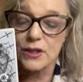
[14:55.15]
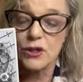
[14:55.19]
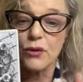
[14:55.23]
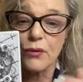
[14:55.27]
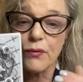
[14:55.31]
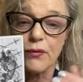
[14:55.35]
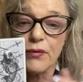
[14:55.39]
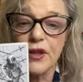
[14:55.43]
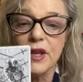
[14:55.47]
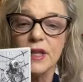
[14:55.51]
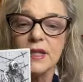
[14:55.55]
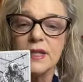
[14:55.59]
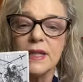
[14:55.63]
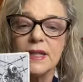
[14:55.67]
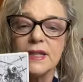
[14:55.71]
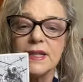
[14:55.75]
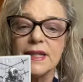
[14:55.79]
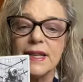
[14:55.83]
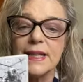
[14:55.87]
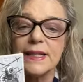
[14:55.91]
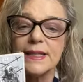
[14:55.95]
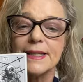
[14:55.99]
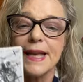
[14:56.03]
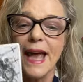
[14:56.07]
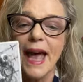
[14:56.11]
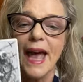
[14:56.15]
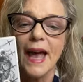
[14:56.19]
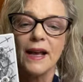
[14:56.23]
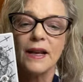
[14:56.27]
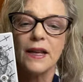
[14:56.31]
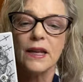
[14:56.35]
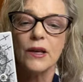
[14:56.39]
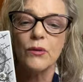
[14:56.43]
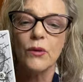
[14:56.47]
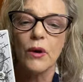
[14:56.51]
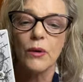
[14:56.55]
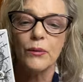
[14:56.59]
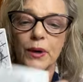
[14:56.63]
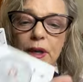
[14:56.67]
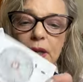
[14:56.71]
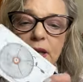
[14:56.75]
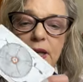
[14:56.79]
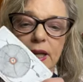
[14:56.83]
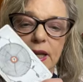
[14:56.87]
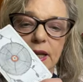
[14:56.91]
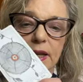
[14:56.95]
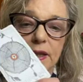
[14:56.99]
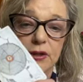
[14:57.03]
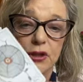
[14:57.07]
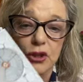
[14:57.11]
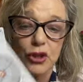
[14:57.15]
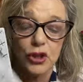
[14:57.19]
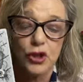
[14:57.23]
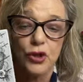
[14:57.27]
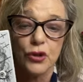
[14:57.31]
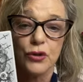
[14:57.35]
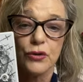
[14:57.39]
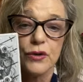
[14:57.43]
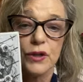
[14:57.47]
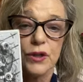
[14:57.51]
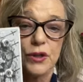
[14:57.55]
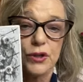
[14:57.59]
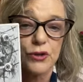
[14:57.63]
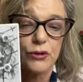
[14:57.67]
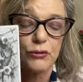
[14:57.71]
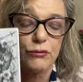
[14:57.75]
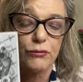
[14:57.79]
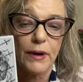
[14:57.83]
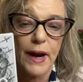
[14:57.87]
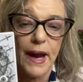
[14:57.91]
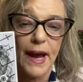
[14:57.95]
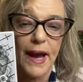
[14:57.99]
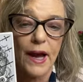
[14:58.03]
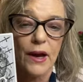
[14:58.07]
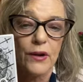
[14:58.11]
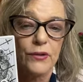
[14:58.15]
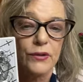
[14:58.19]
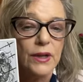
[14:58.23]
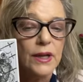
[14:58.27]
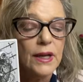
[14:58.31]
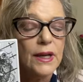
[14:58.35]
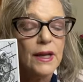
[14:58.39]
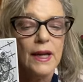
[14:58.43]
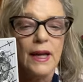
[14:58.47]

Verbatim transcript: So this is exactly what we need to turn this around.